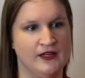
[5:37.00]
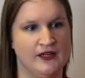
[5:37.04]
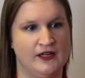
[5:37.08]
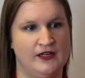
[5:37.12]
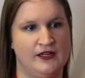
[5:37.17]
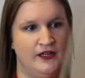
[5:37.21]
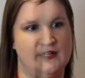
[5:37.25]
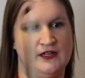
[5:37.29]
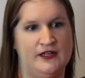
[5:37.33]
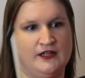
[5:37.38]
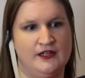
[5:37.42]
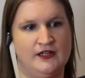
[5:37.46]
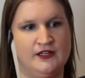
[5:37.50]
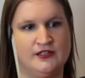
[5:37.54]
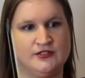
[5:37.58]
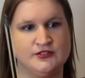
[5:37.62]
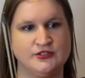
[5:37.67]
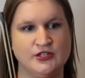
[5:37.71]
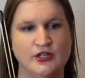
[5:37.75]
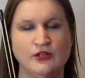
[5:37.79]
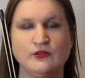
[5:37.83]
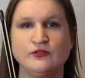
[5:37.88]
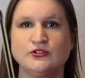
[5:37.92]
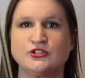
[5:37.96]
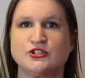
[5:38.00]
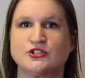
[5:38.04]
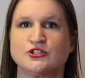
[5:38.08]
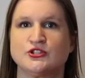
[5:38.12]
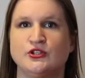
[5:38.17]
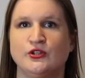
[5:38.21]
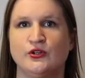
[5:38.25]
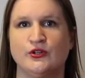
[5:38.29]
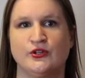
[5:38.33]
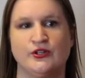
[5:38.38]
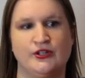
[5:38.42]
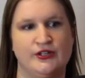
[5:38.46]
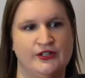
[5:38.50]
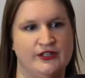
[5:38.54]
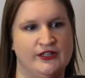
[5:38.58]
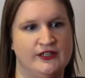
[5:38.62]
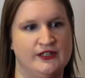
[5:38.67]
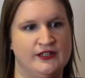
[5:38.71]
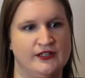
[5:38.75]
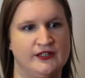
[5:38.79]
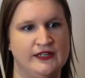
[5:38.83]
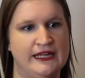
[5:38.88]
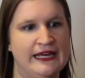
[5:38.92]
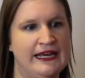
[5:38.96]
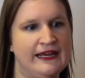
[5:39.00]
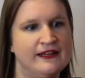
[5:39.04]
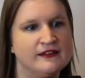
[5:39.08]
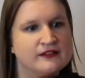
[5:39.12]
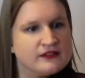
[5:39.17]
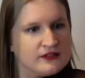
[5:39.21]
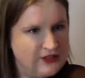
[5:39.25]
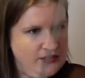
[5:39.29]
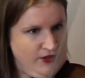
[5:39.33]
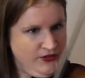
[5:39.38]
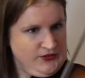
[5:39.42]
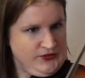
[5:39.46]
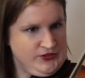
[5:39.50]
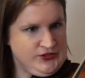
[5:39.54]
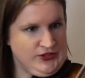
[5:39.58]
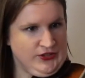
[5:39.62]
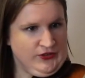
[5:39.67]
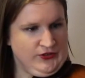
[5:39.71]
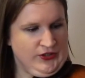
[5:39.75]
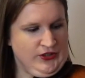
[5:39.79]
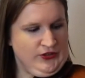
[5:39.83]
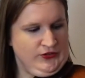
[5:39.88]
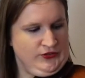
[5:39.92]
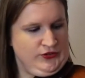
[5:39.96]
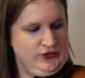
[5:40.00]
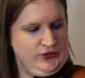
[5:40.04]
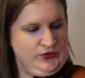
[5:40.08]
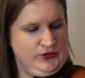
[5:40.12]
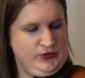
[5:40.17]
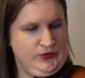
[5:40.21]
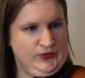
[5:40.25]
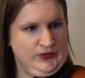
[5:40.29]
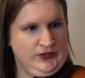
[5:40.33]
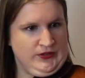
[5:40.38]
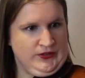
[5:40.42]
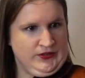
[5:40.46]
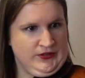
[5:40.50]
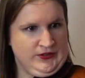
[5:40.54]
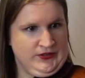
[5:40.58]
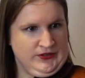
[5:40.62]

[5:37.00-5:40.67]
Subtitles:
Don't slur the 8th note, so don't do,